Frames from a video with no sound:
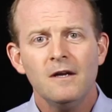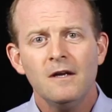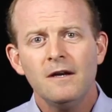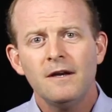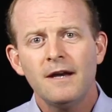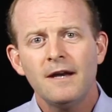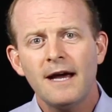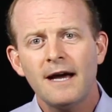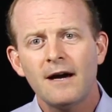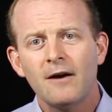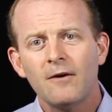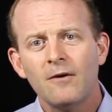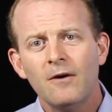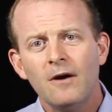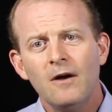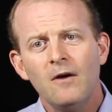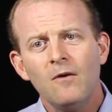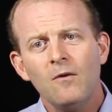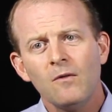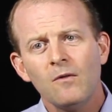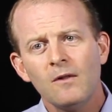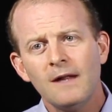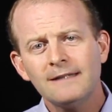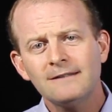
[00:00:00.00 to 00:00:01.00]
Now,
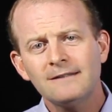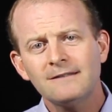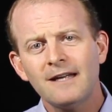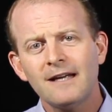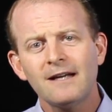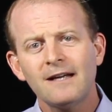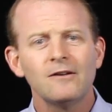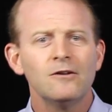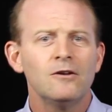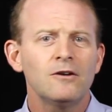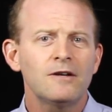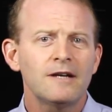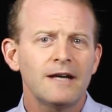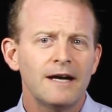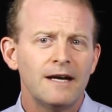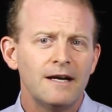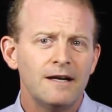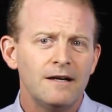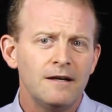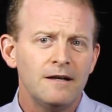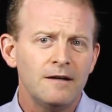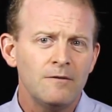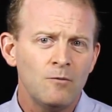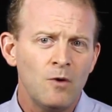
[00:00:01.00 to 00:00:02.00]
let's take a look at
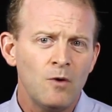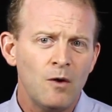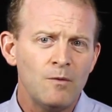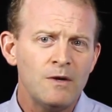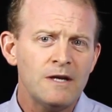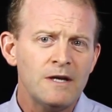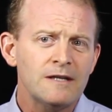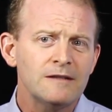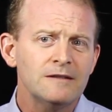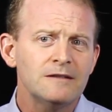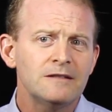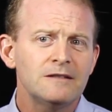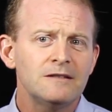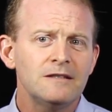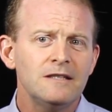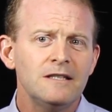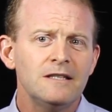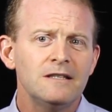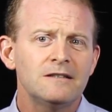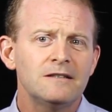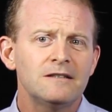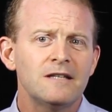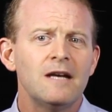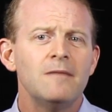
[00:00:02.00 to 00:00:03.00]
it. What we can see
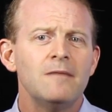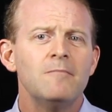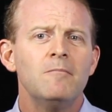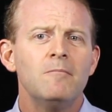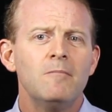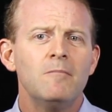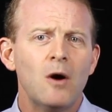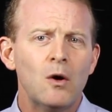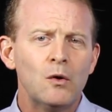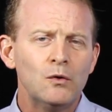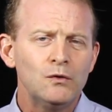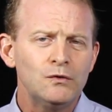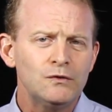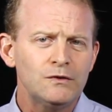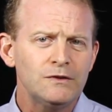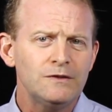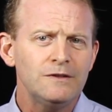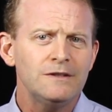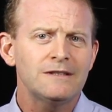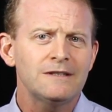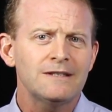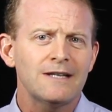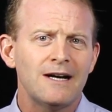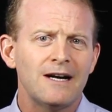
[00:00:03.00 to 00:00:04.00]
is that most of
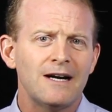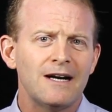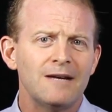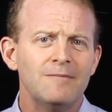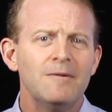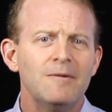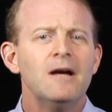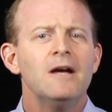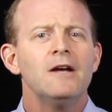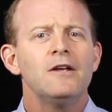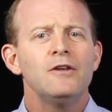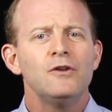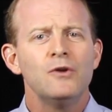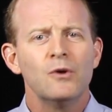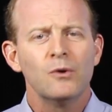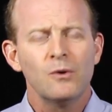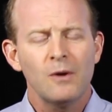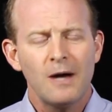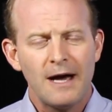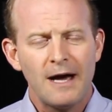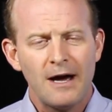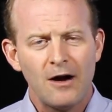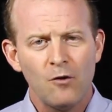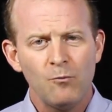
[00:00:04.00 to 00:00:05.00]
the time
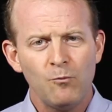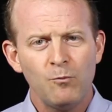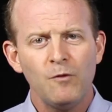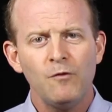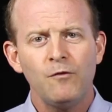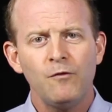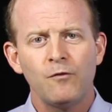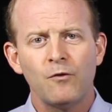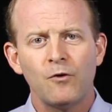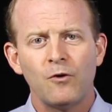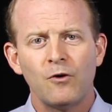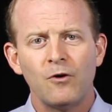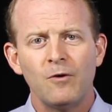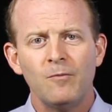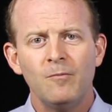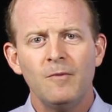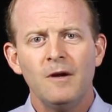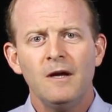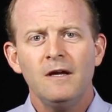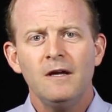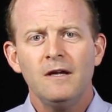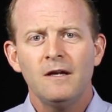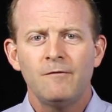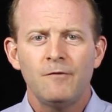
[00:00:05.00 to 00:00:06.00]
you'll outperform
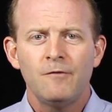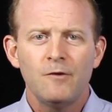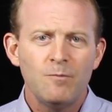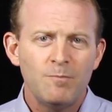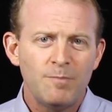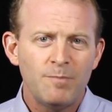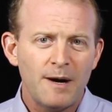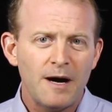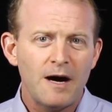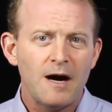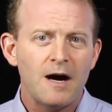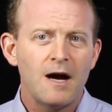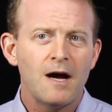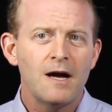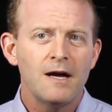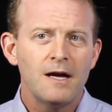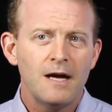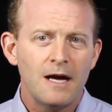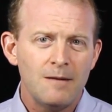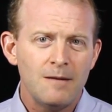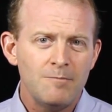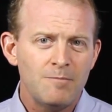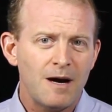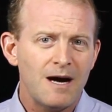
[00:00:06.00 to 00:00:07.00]
if you buy
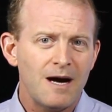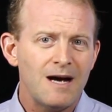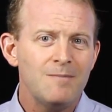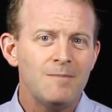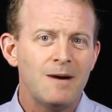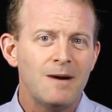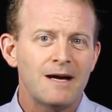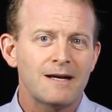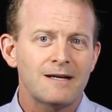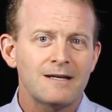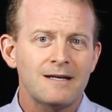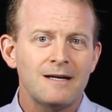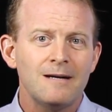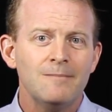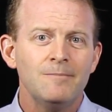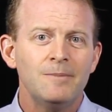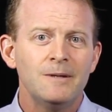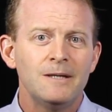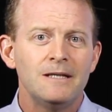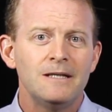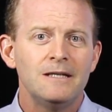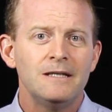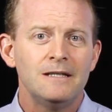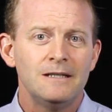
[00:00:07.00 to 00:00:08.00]
a buyback
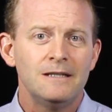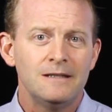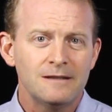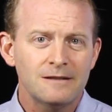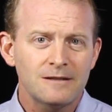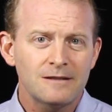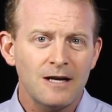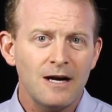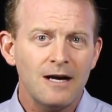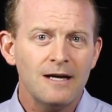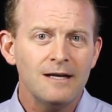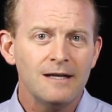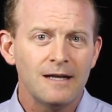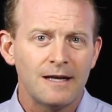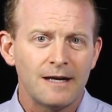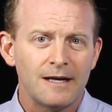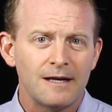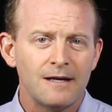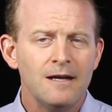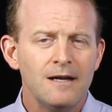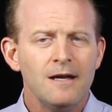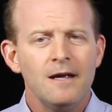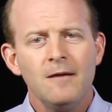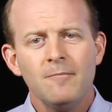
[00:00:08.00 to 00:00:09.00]
company in
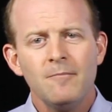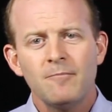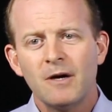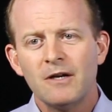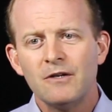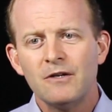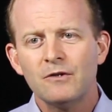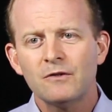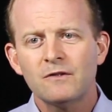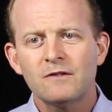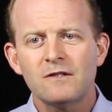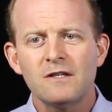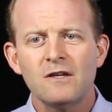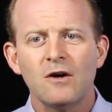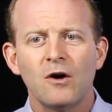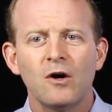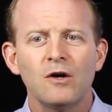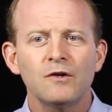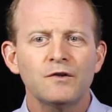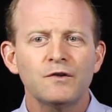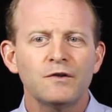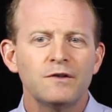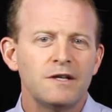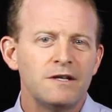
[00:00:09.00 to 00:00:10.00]
Thailand. But you'll see
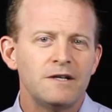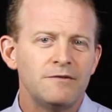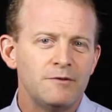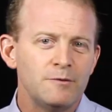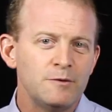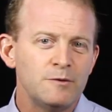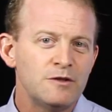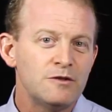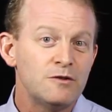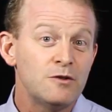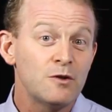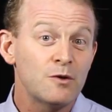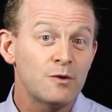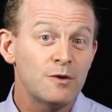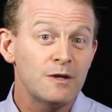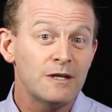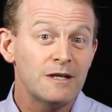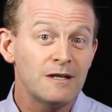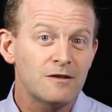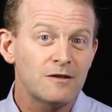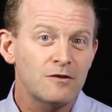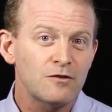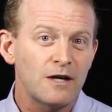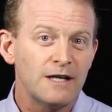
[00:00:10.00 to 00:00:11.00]
also that if it was
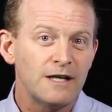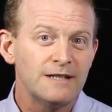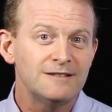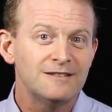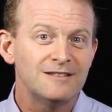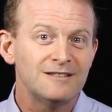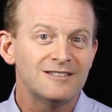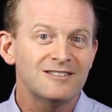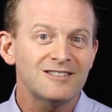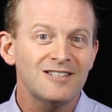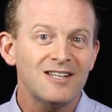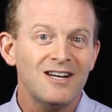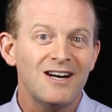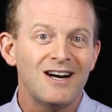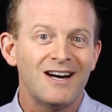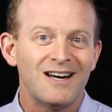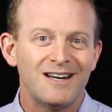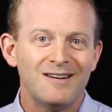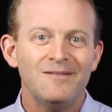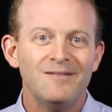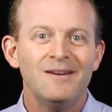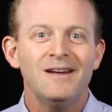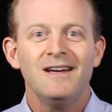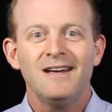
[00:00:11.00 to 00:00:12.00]
during a crisis
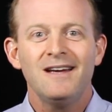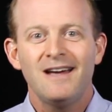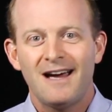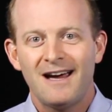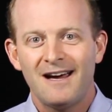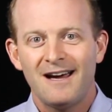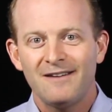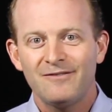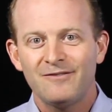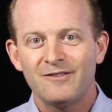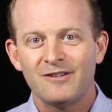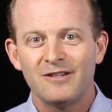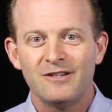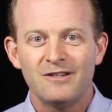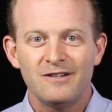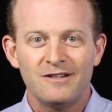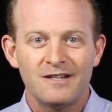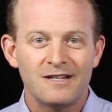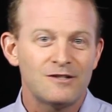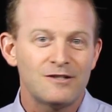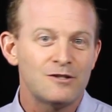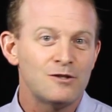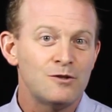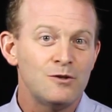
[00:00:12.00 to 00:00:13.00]
time, after
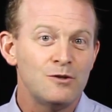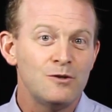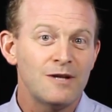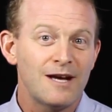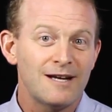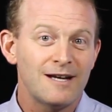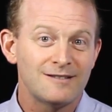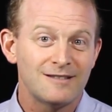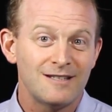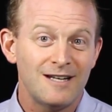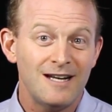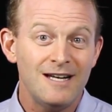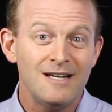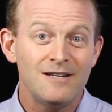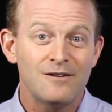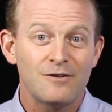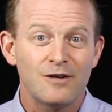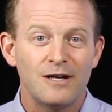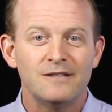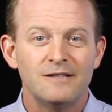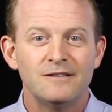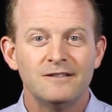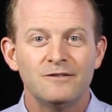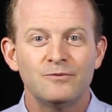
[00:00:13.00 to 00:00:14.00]
the 2008
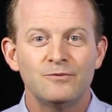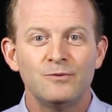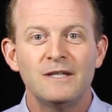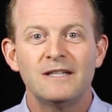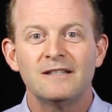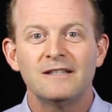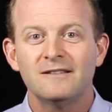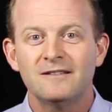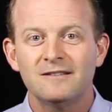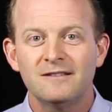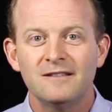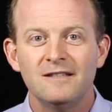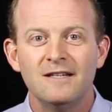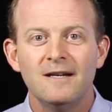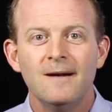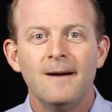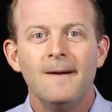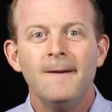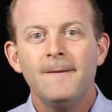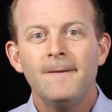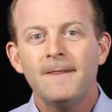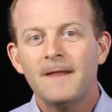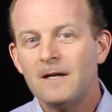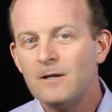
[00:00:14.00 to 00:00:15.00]
crisis, we can see
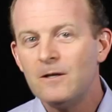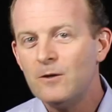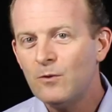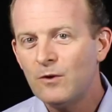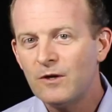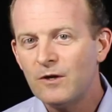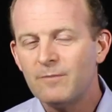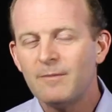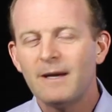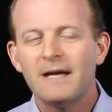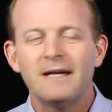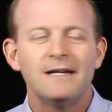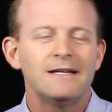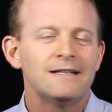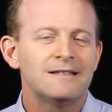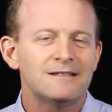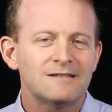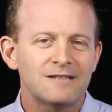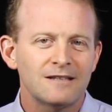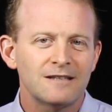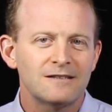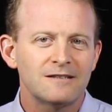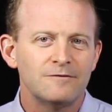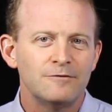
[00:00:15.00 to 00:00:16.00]
that you would have made
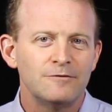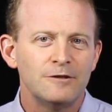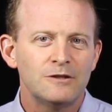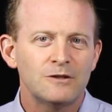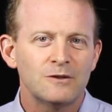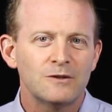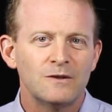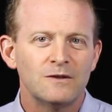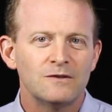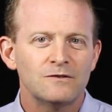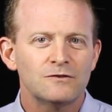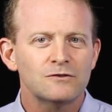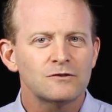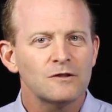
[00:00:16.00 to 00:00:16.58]
excessive returns.